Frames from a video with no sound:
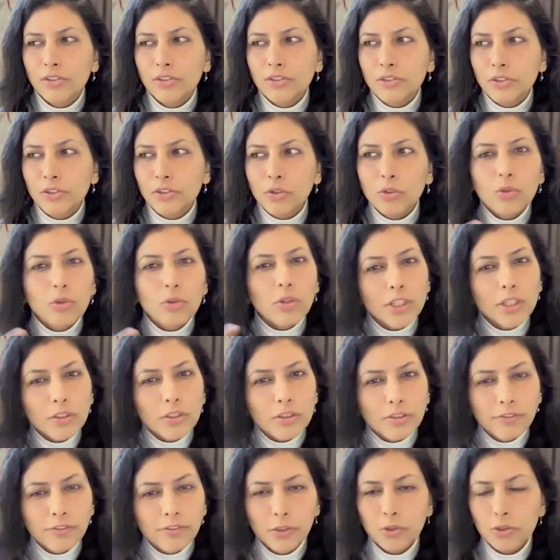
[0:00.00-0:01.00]
don't look into
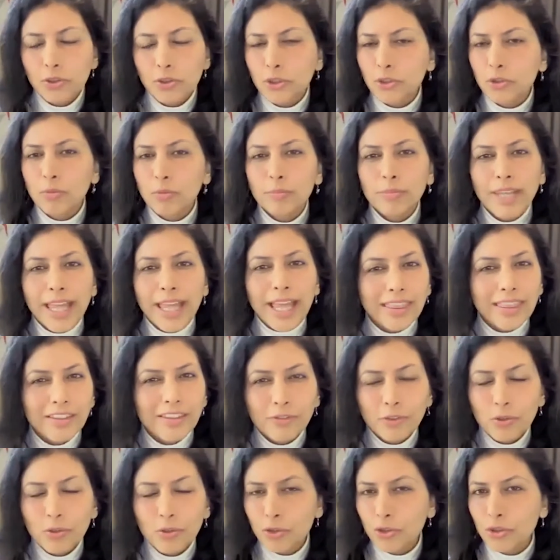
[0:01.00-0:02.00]
the future, don't plan the
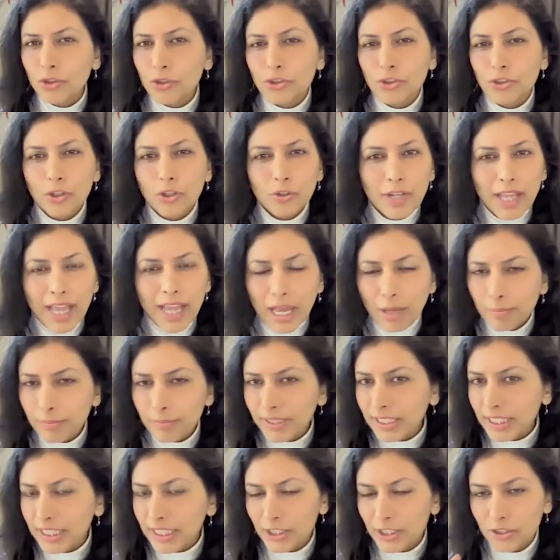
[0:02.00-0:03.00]
future, it's not going to
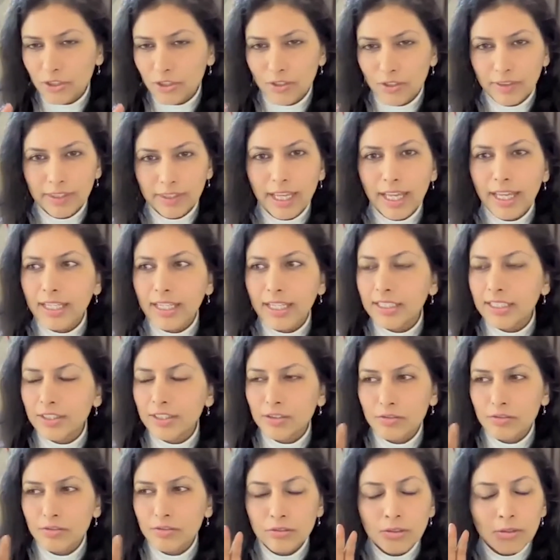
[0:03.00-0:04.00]
happen. It's not that.
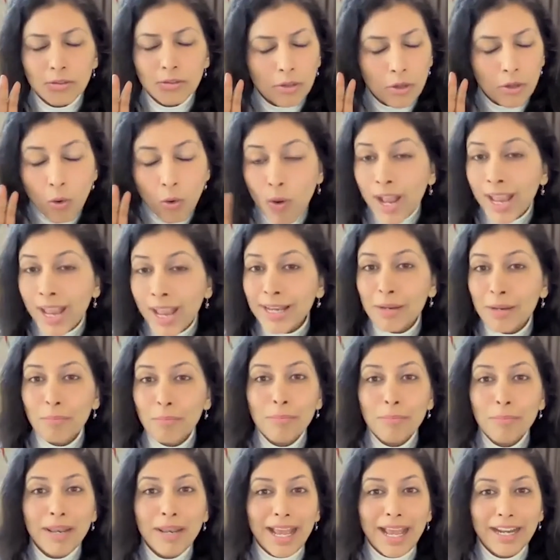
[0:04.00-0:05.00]
It's go ahead
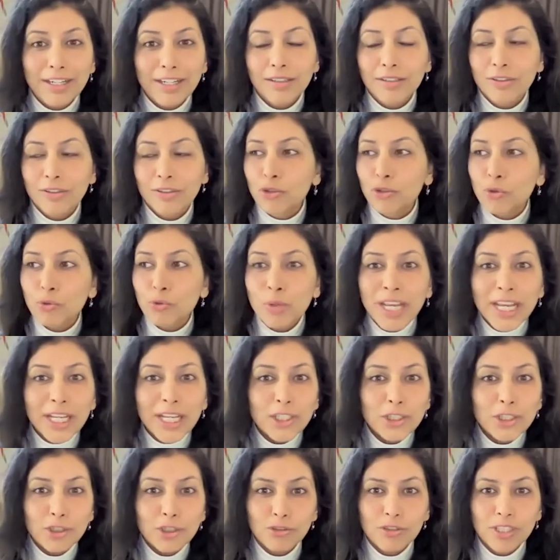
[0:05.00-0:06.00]
and plan,
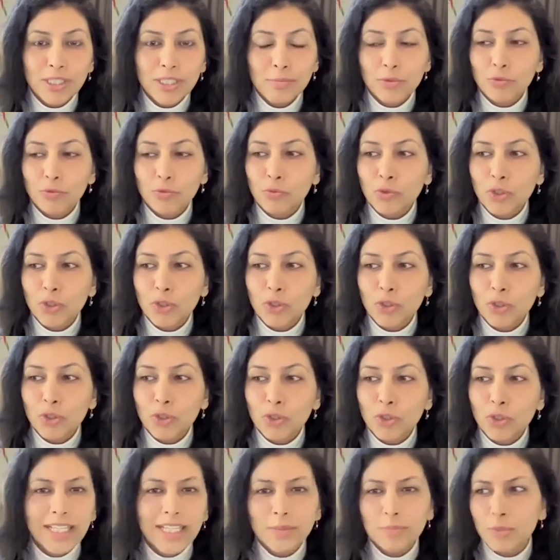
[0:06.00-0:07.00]
create your dreams,
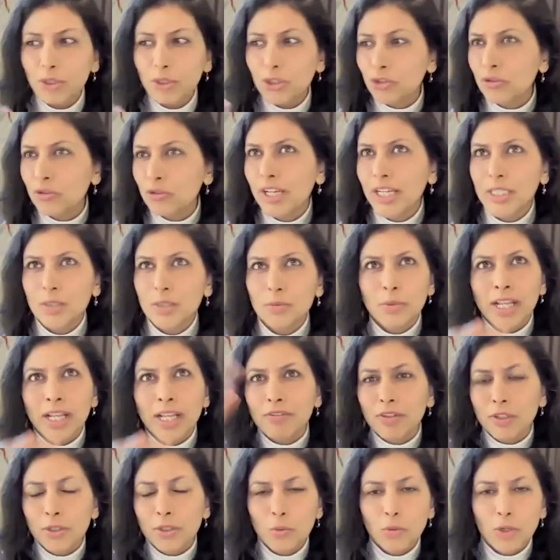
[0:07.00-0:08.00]
visualize, picturize,
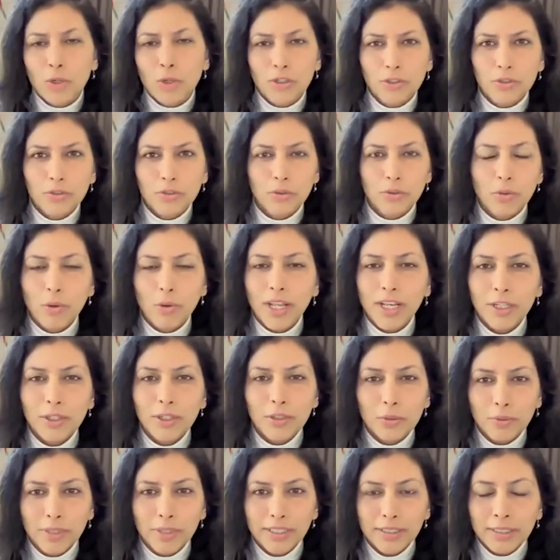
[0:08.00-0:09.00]
whatever you want to do, go ahead and
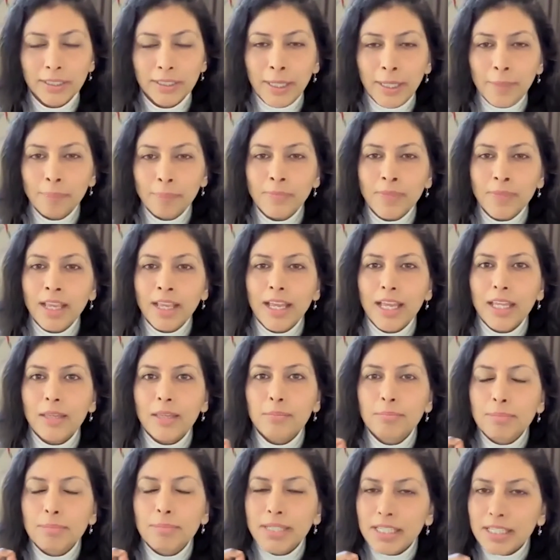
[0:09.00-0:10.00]
do it.
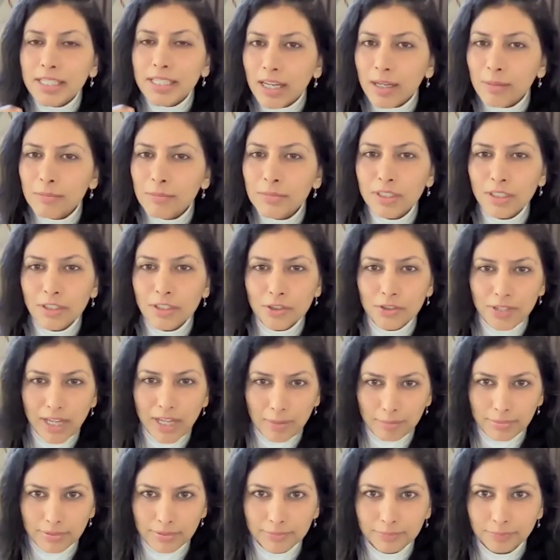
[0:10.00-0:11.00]
It becomes a
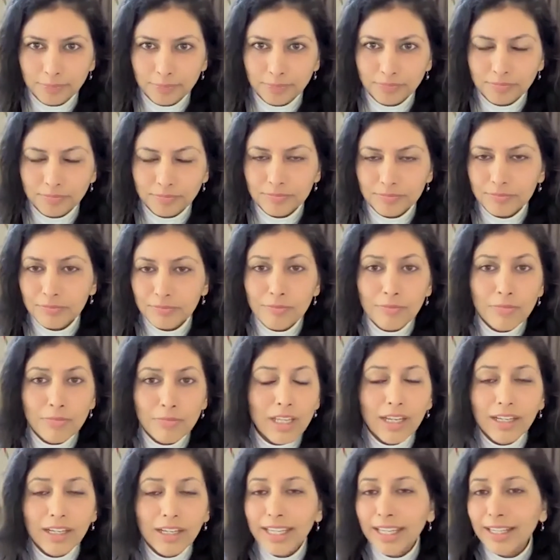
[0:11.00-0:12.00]
trap.
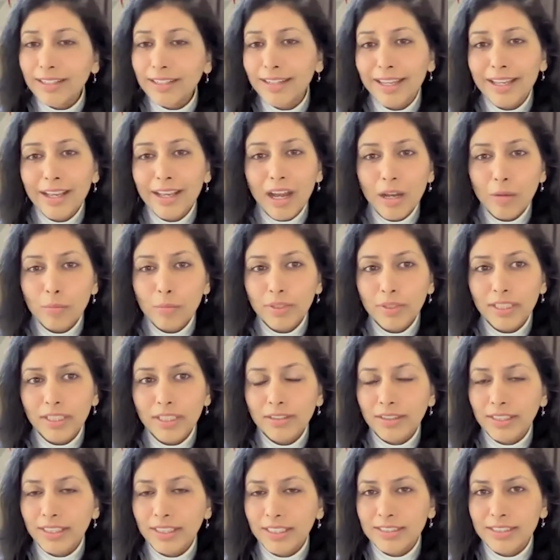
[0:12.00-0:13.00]
Again, like
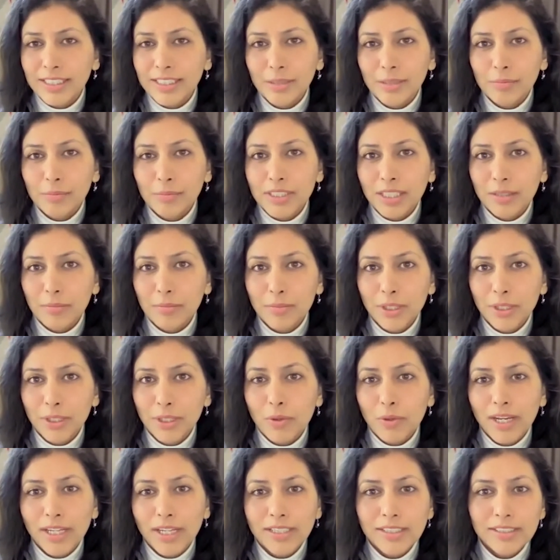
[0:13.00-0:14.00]
harmony, these names can be
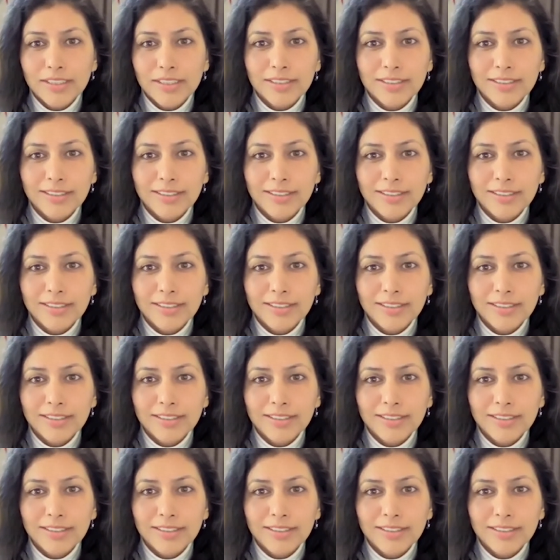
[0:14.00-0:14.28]
quite